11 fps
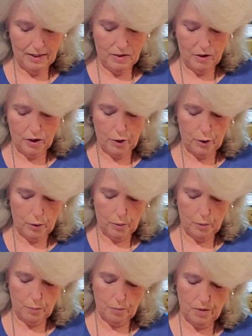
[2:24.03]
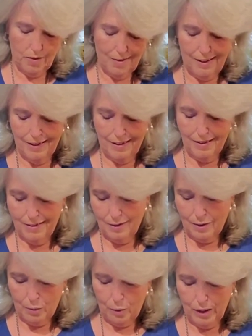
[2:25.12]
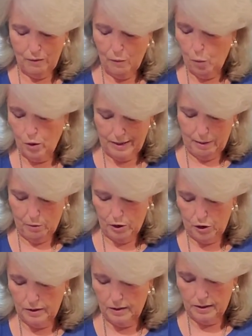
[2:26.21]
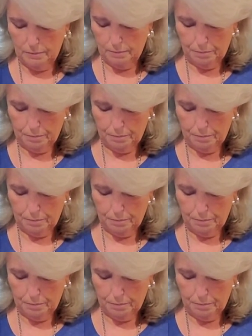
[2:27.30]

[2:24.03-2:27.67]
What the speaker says: So it's like 3 to 4 sandwiches.